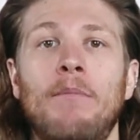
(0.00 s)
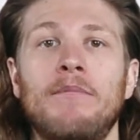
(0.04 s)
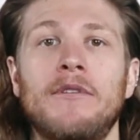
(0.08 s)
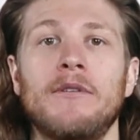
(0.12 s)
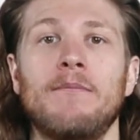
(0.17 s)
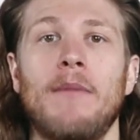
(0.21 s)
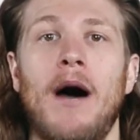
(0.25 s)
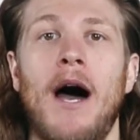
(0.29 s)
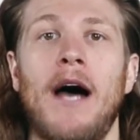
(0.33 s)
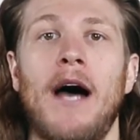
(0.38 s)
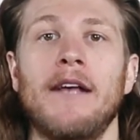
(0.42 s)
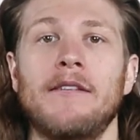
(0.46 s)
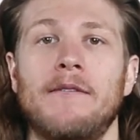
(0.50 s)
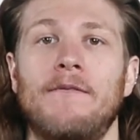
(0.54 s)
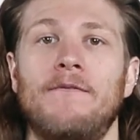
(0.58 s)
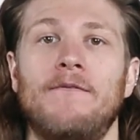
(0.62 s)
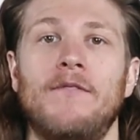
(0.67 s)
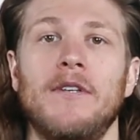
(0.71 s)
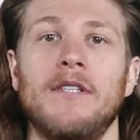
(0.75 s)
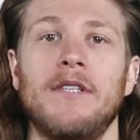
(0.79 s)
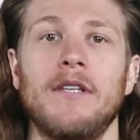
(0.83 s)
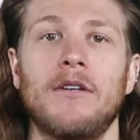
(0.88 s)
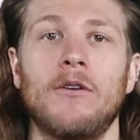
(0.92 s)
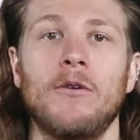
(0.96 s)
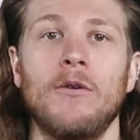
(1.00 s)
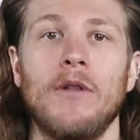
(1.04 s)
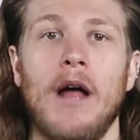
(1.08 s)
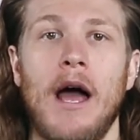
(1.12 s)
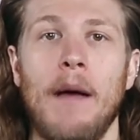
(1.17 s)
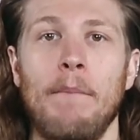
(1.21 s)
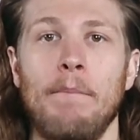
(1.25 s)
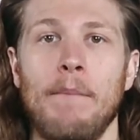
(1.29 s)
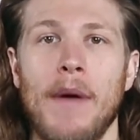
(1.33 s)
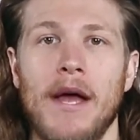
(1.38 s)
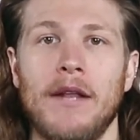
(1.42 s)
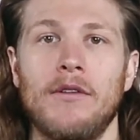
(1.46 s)
optimize physical
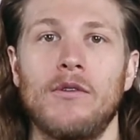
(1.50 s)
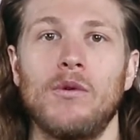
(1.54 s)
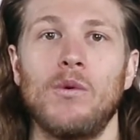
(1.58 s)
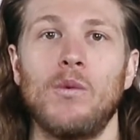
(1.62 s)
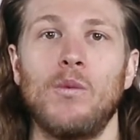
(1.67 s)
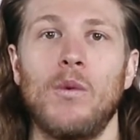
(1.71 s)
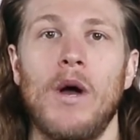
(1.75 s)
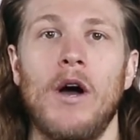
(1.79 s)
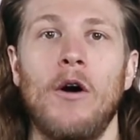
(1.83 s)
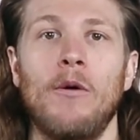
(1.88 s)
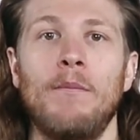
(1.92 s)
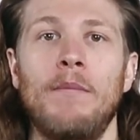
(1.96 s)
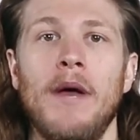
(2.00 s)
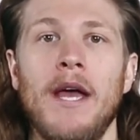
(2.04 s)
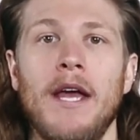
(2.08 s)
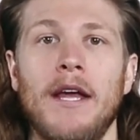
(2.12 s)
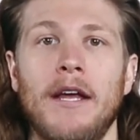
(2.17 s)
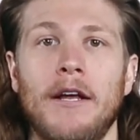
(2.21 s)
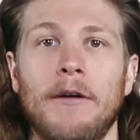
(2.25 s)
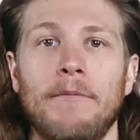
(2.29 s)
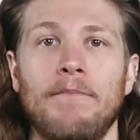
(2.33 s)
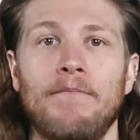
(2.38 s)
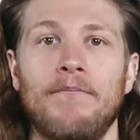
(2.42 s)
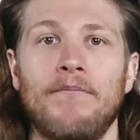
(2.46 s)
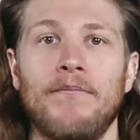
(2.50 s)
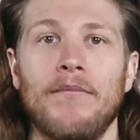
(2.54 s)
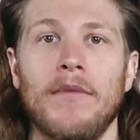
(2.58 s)
and mental well-being.